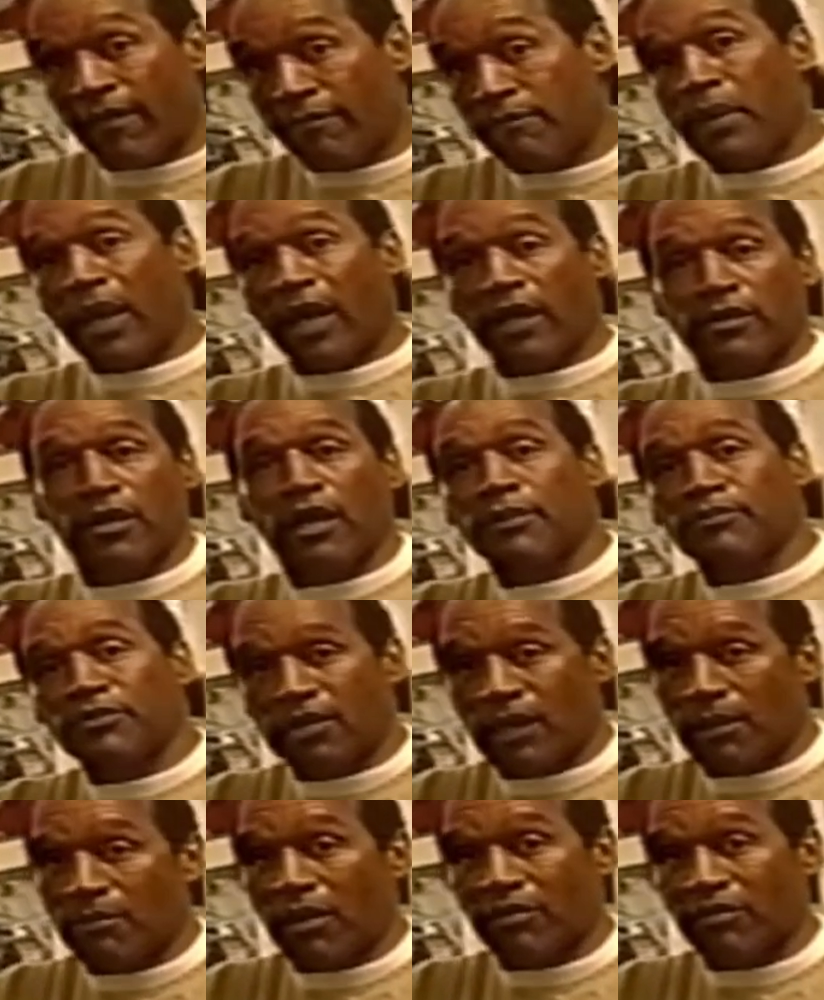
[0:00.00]
have picked up
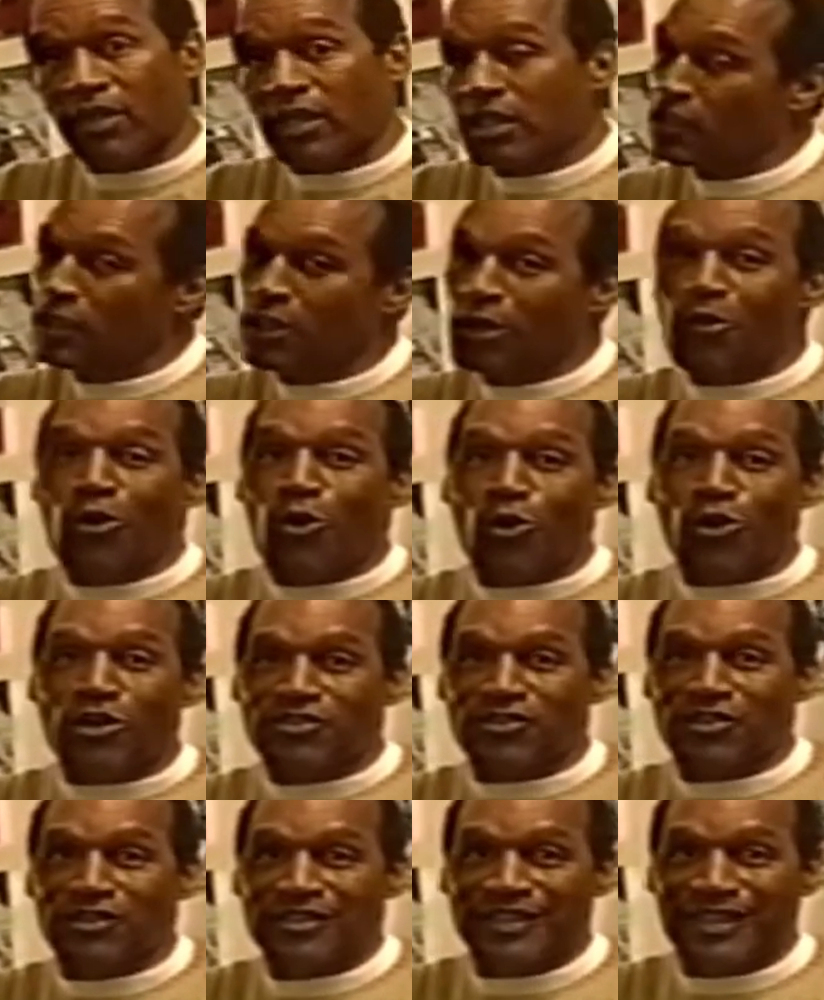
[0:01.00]
some of it, and of
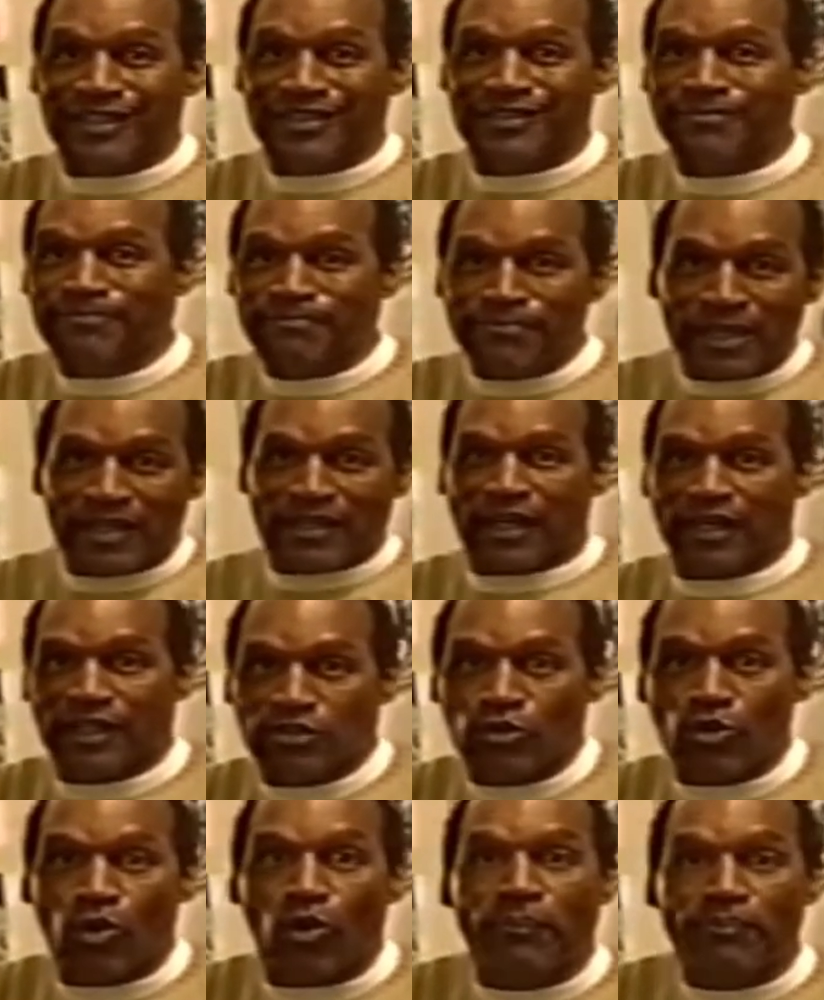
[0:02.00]
course it didn't. Now
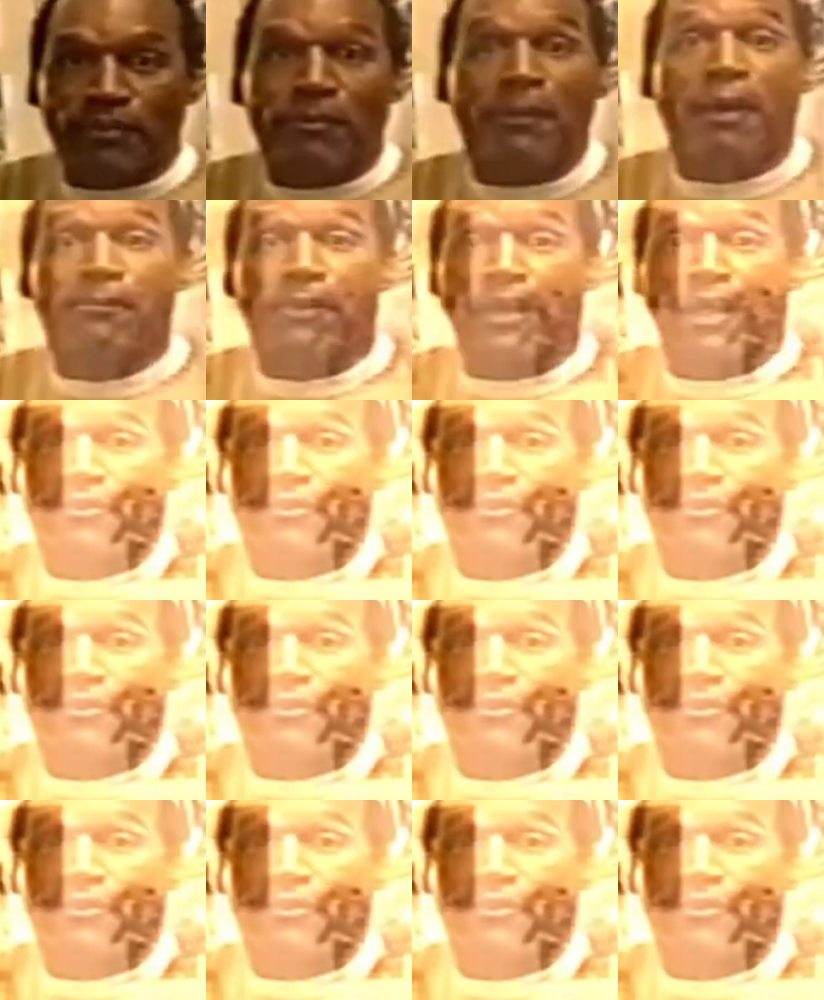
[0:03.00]
let's go up to my